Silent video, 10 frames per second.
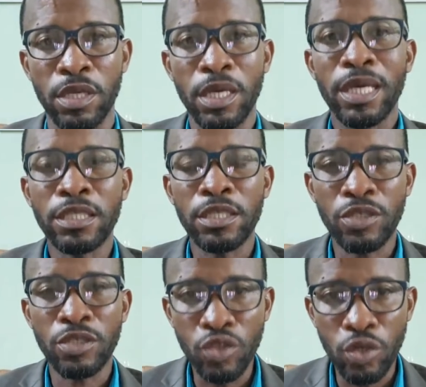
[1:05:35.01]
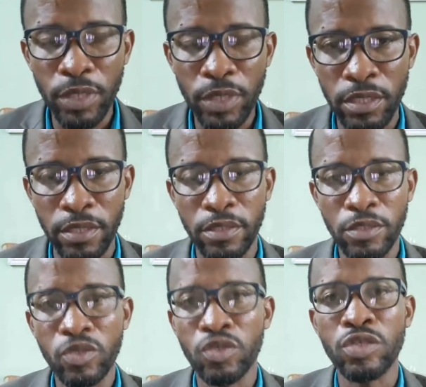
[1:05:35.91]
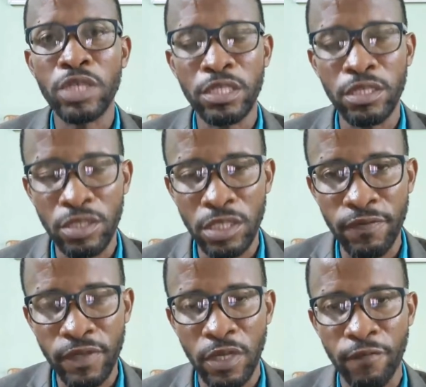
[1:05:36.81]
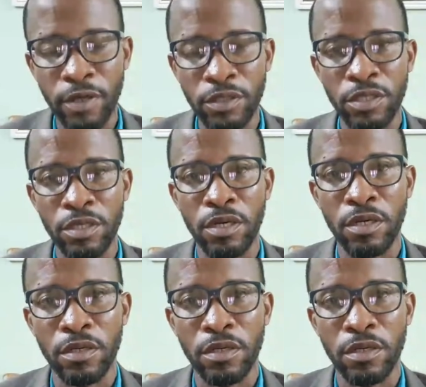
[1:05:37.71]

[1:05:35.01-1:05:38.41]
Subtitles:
It is nowhere there. So you shouldn't enter into it if it's not found in your law.